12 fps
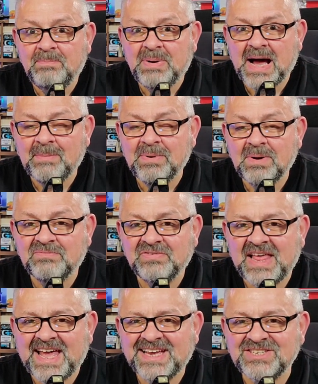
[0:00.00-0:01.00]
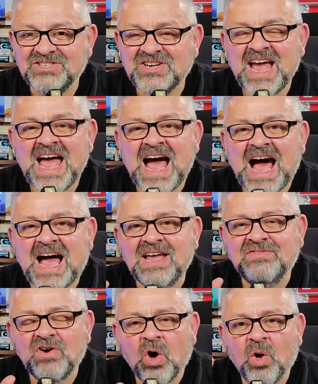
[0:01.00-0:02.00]
pop-up flash,
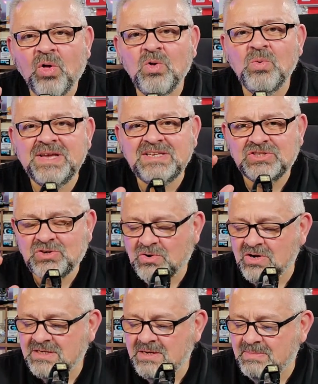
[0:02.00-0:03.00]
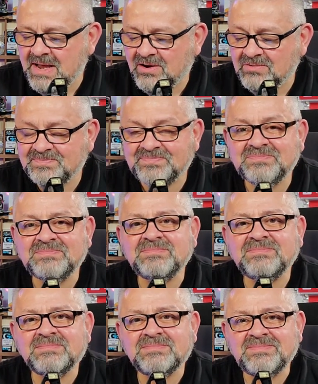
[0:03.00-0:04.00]
I've always talked about
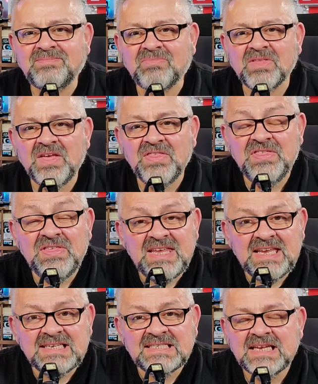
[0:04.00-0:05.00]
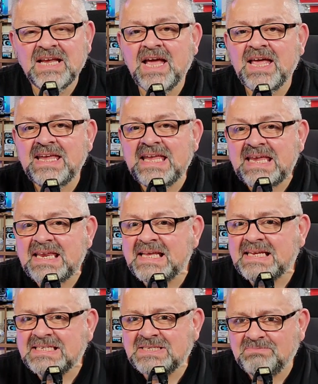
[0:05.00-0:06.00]
these
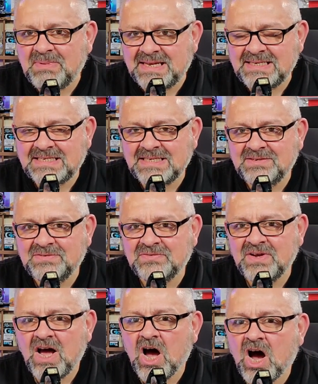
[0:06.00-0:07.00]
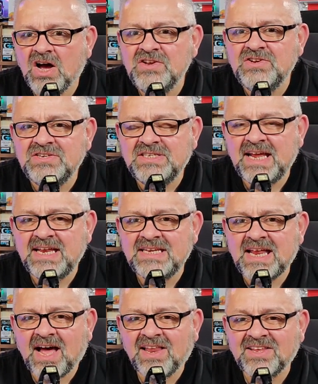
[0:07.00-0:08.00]
inexpensive, under ten
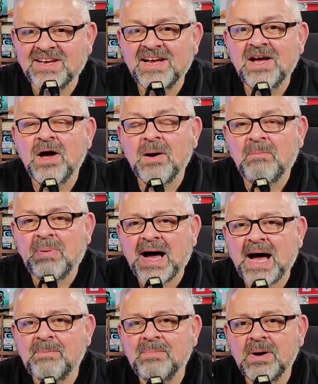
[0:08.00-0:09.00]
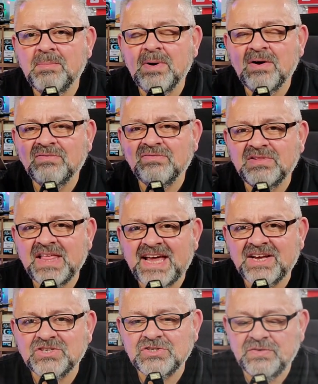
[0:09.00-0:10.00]
dollar pop-up
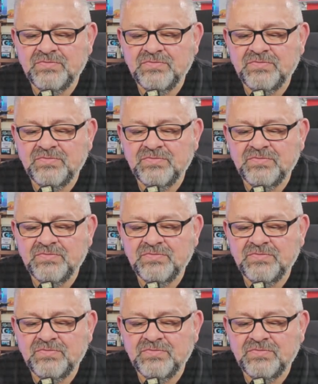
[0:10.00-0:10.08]
flash